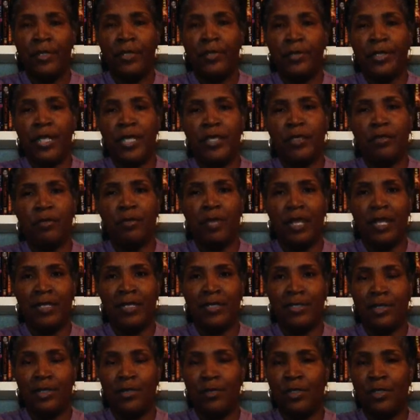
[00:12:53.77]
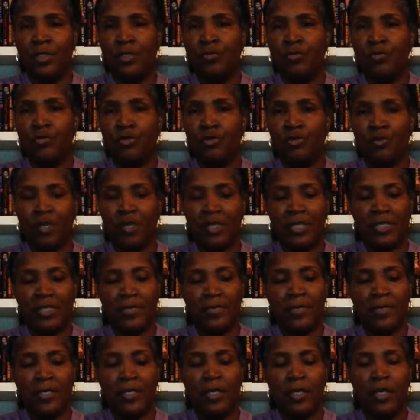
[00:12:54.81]
Thank you guys so much. You trust
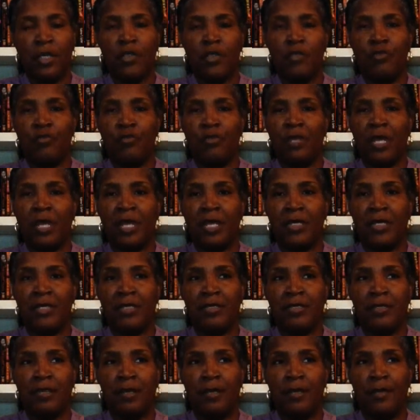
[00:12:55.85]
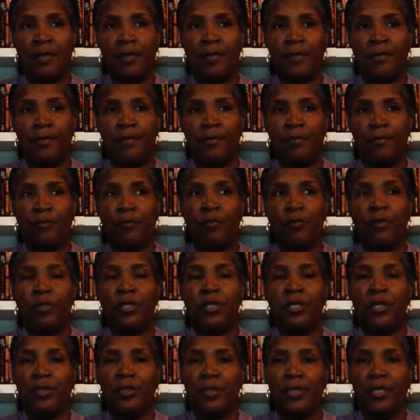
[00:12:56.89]
me. You guys um,
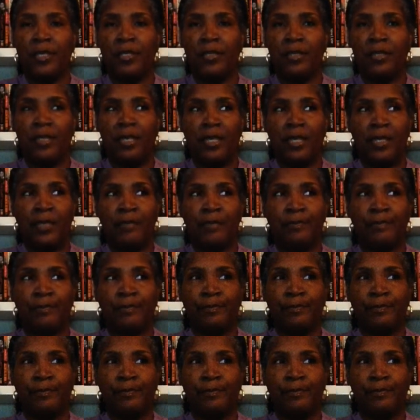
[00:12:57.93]
really think that